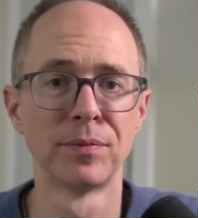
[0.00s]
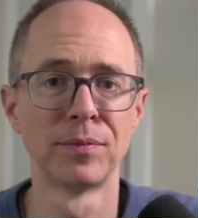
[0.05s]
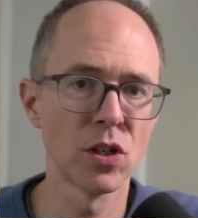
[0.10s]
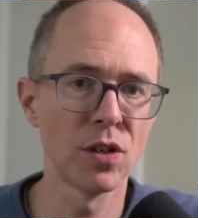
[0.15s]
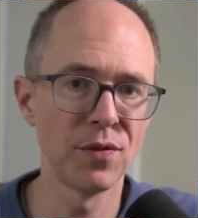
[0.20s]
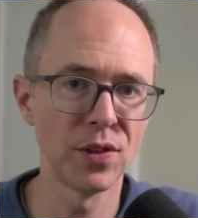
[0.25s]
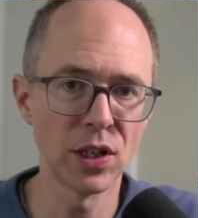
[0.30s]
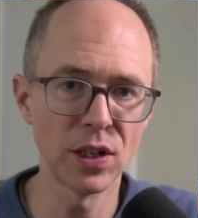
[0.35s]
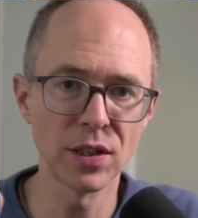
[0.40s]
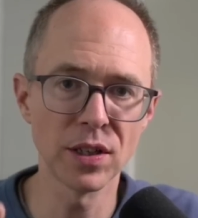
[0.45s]

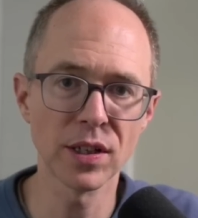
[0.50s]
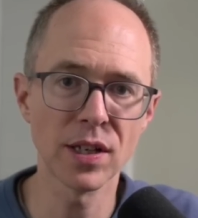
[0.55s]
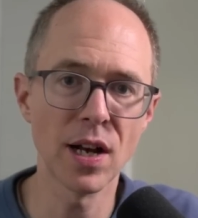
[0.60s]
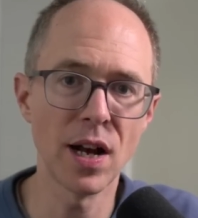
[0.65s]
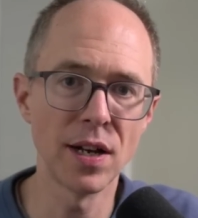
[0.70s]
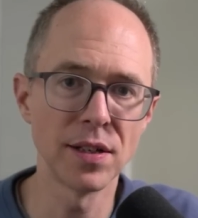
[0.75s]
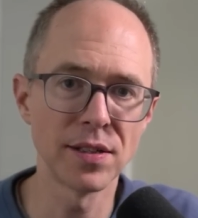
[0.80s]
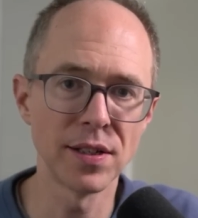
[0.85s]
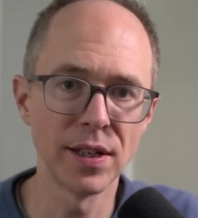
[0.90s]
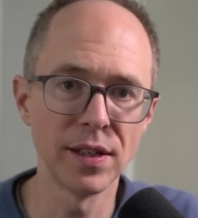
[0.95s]
So you've learned the
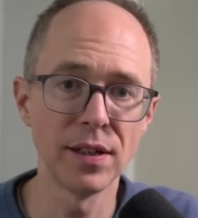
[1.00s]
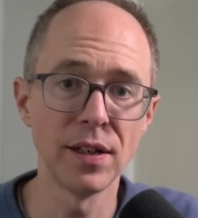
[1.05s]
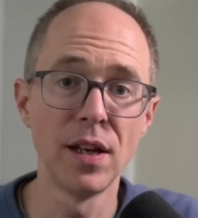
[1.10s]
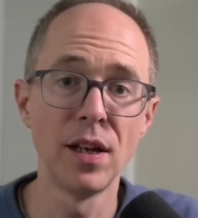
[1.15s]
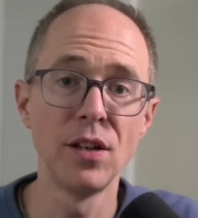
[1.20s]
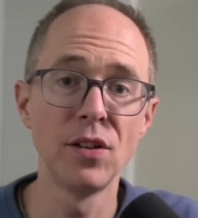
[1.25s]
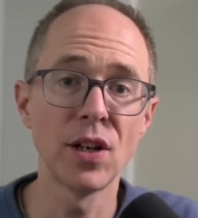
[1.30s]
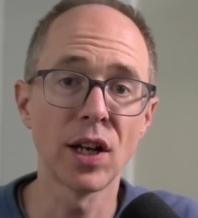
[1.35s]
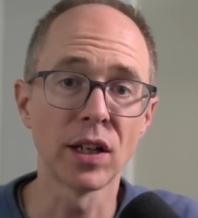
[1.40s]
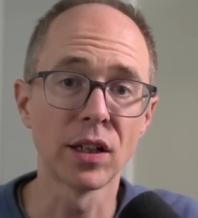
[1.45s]
content,
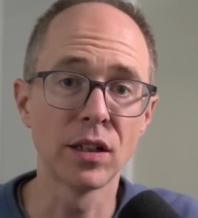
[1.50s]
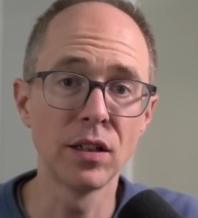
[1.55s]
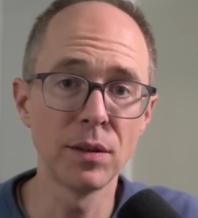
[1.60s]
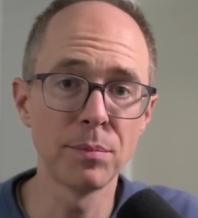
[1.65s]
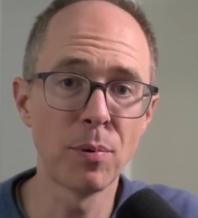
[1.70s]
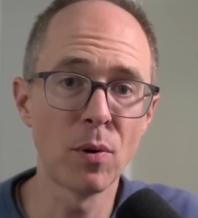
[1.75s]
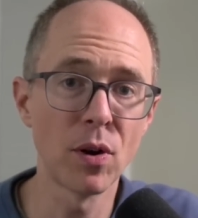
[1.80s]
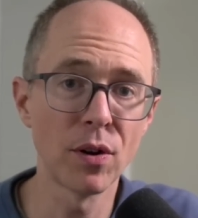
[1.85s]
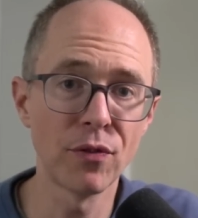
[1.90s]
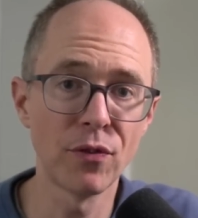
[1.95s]
you got a
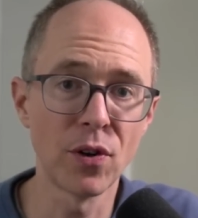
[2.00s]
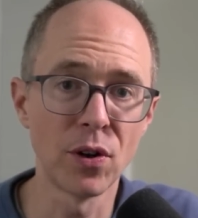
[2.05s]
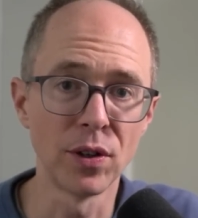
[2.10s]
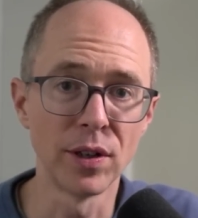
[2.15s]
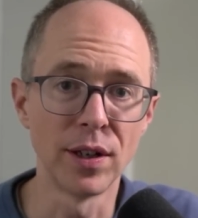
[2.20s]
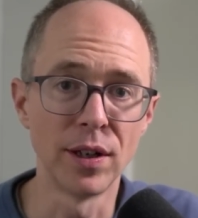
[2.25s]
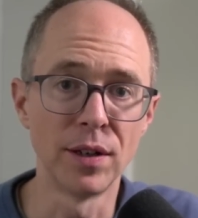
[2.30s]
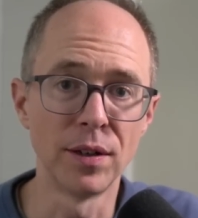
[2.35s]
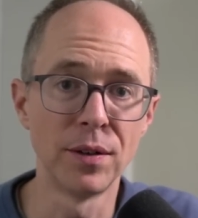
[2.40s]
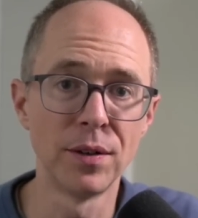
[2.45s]
good
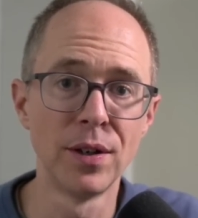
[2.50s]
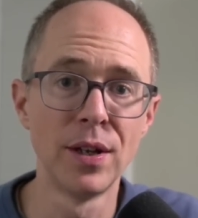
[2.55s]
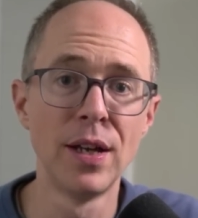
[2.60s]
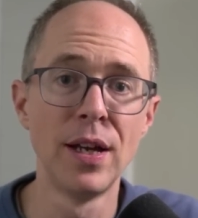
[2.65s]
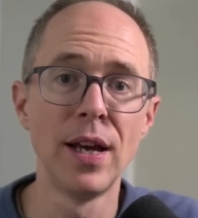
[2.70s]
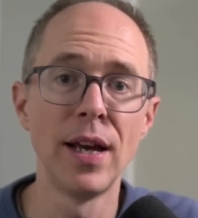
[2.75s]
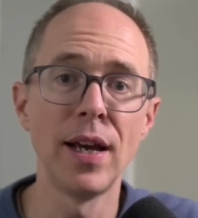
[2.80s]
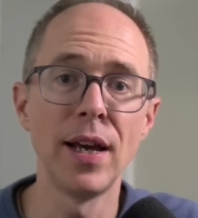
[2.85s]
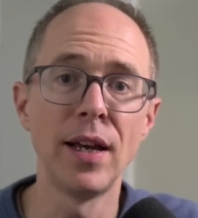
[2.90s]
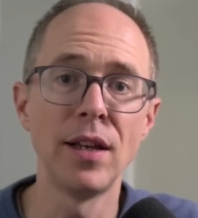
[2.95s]
portfolio,
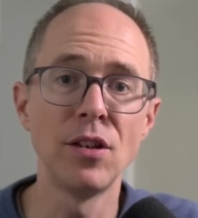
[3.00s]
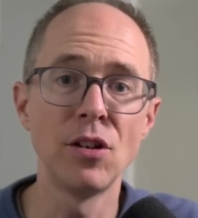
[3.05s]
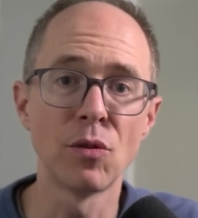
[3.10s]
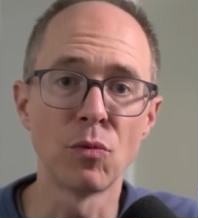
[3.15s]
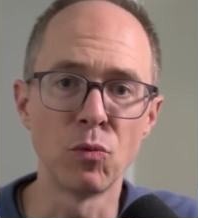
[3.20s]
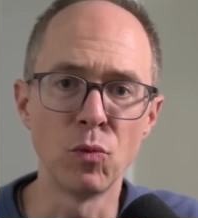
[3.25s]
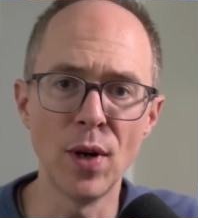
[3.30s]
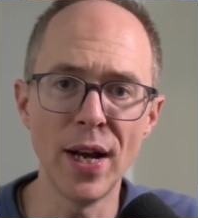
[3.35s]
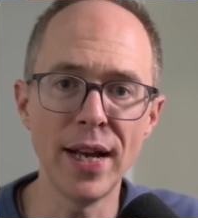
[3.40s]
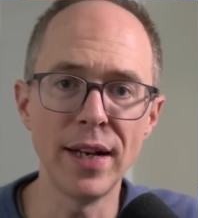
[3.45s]
and
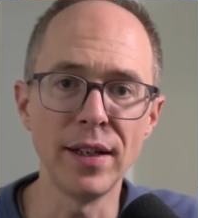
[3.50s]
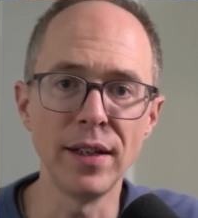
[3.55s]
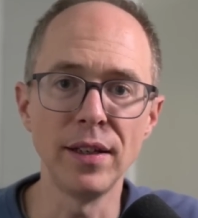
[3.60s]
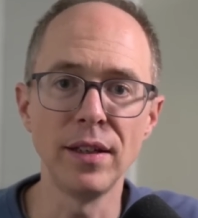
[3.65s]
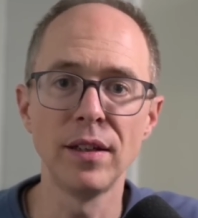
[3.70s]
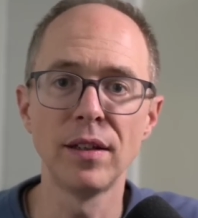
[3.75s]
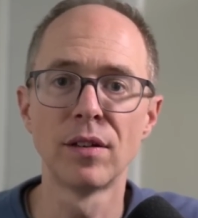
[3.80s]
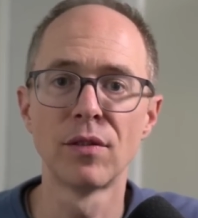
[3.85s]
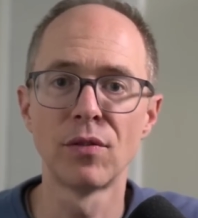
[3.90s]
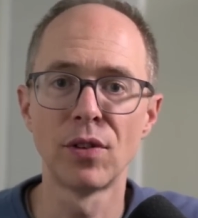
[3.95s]
you're
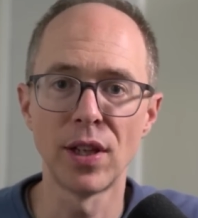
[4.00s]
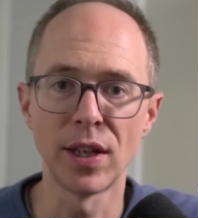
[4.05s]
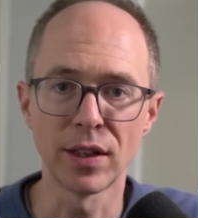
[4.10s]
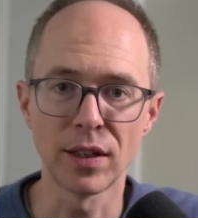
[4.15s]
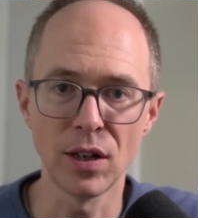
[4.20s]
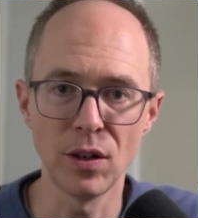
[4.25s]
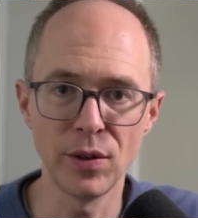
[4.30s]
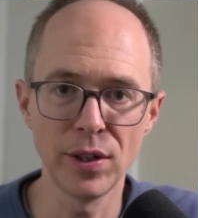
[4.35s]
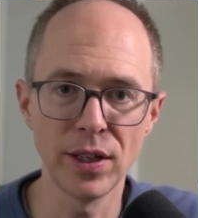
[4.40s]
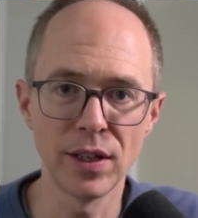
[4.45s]
ready for
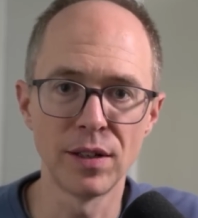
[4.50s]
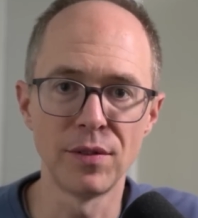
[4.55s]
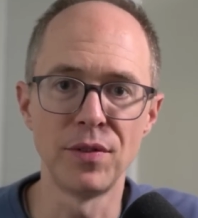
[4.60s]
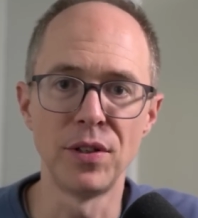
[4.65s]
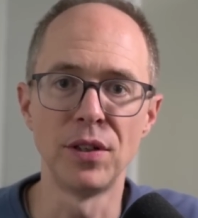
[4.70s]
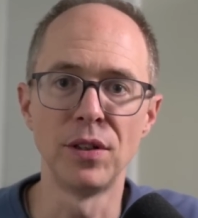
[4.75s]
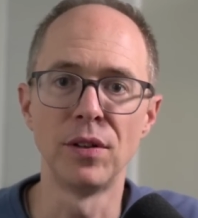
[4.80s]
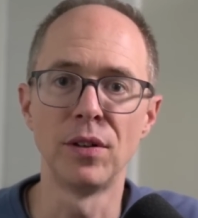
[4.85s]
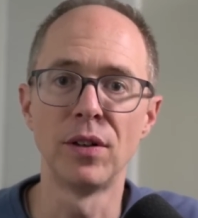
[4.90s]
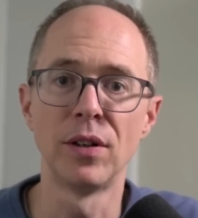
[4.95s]
that coding
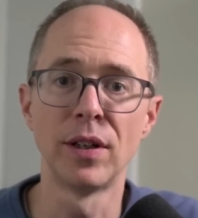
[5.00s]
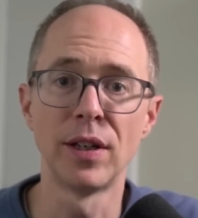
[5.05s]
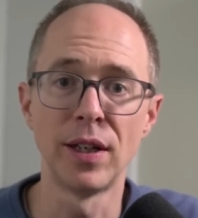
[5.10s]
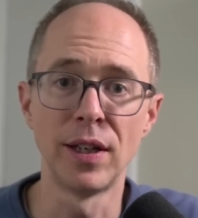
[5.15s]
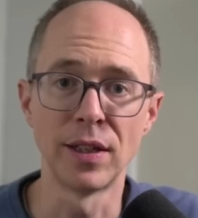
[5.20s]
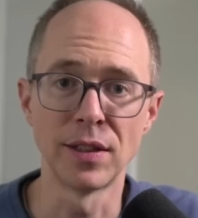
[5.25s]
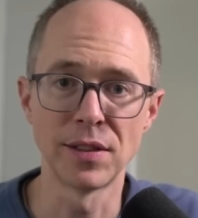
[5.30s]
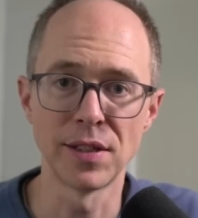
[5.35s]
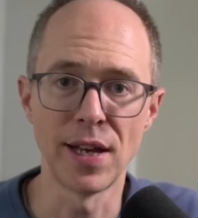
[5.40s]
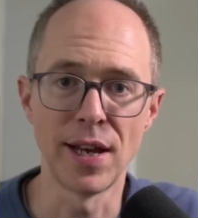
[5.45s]
interview
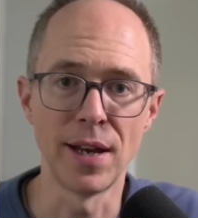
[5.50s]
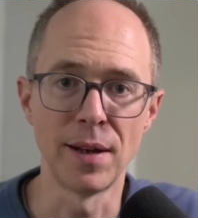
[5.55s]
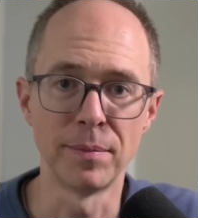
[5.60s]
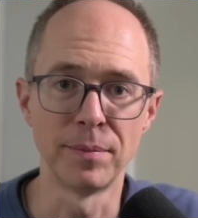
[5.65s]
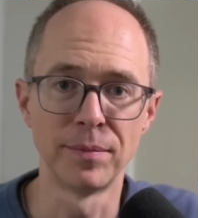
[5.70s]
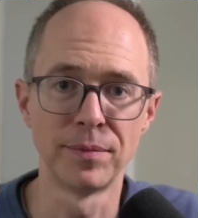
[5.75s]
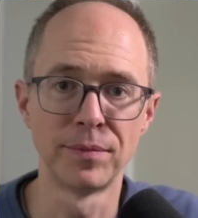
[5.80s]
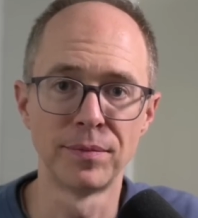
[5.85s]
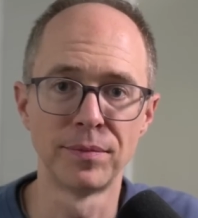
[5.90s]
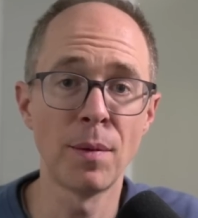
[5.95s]
and
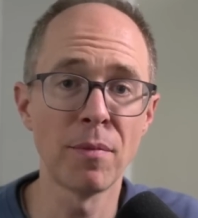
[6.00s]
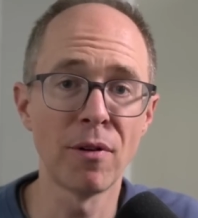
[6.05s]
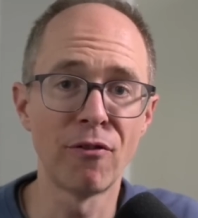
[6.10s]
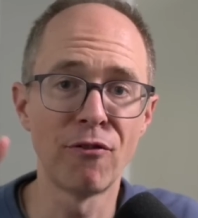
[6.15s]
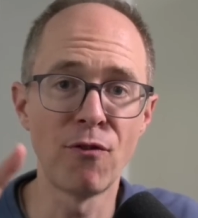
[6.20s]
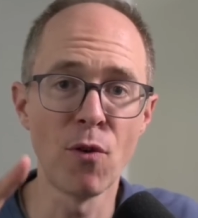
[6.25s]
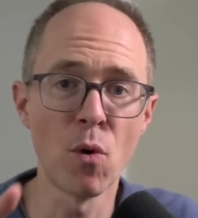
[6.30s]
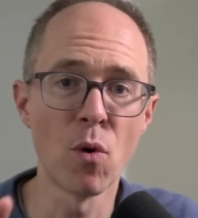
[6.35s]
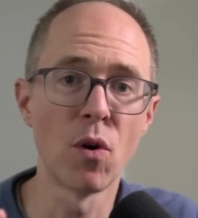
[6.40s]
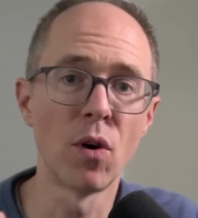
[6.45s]
exam. Number
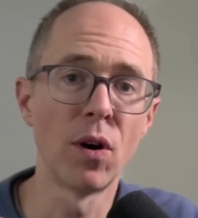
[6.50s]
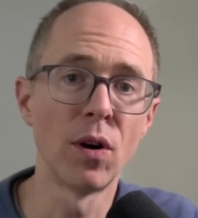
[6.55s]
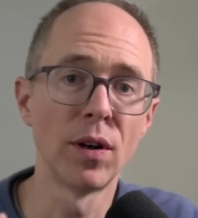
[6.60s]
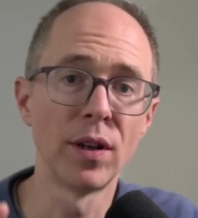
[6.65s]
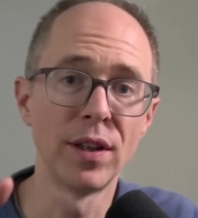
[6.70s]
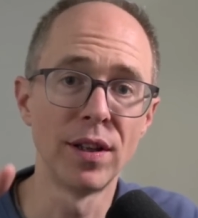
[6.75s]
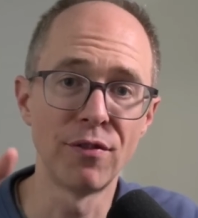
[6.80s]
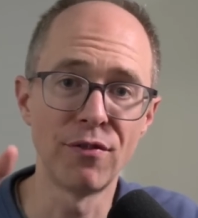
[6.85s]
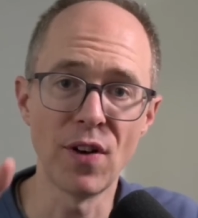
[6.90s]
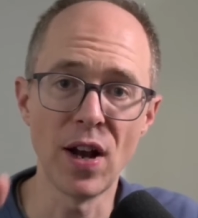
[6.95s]

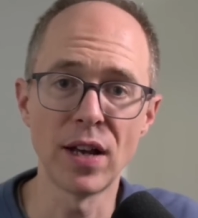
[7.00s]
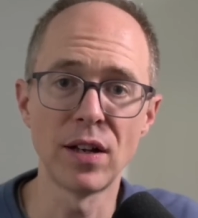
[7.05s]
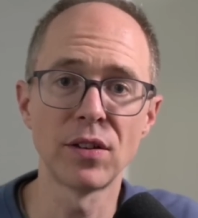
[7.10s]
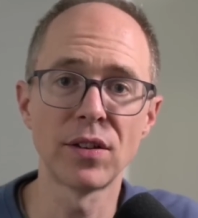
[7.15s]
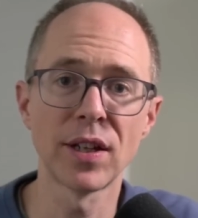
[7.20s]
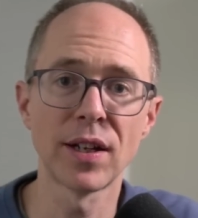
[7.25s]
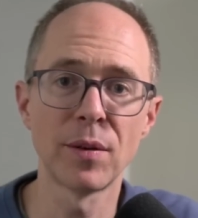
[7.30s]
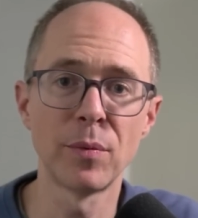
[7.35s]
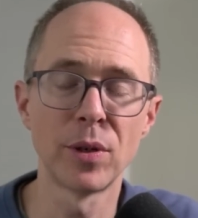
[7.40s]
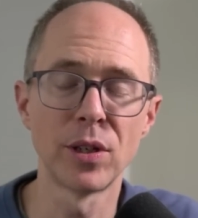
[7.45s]
four, and the
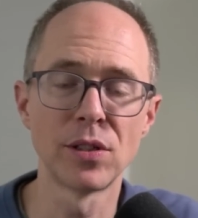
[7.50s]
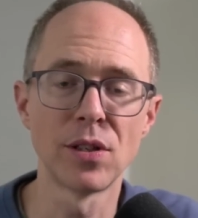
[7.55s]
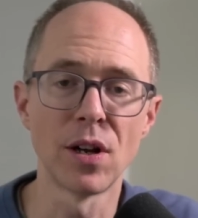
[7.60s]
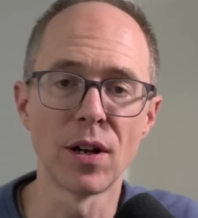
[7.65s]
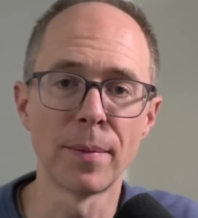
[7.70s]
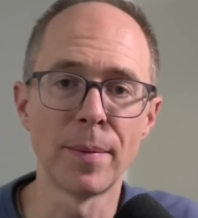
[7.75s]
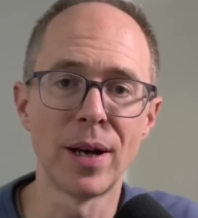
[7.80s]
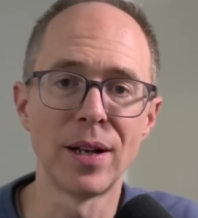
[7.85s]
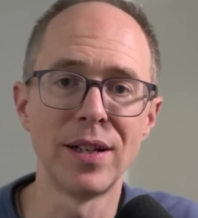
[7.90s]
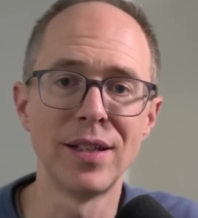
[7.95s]
final thing I wanna
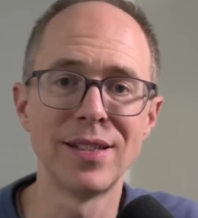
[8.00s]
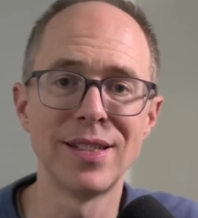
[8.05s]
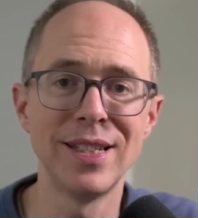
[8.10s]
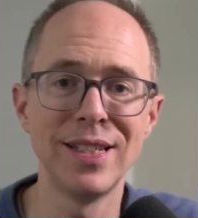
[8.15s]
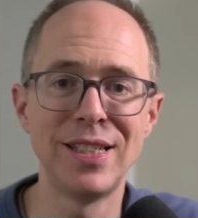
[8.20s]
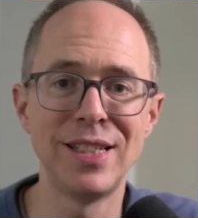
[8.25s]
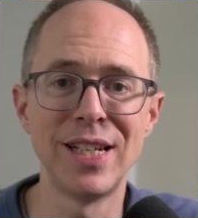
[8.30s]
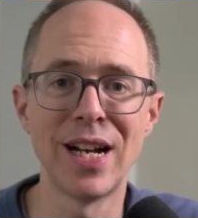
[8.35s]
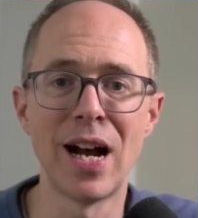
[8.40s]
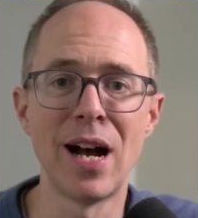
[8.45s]
talk about is
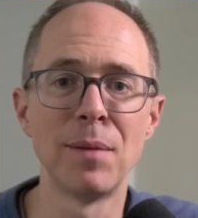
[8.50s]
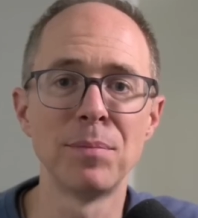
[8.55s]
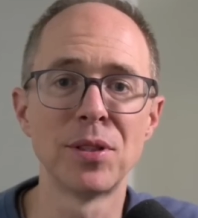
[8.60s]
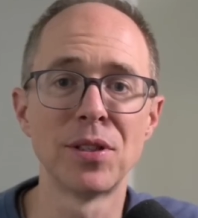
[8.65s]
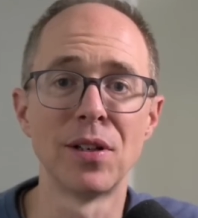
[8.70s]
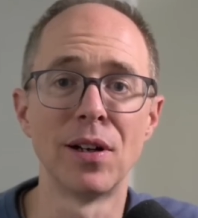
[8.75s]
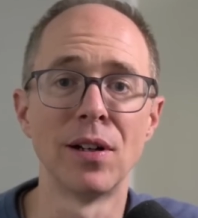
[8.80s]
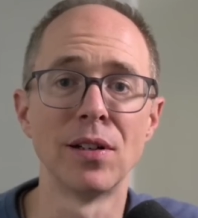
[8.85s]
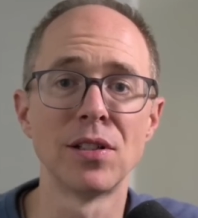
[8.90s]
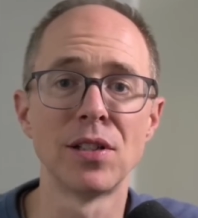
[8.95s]
the job
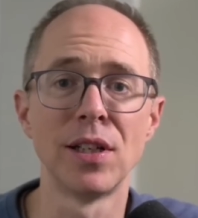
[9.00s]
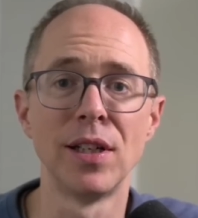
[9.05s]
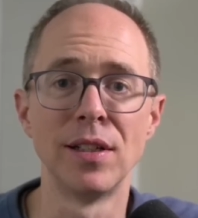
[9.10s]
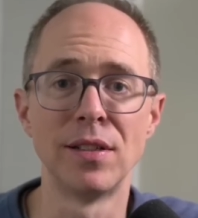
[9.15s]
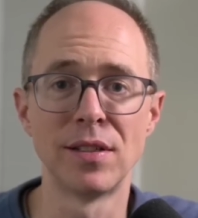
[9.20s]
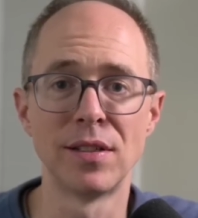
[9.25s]
search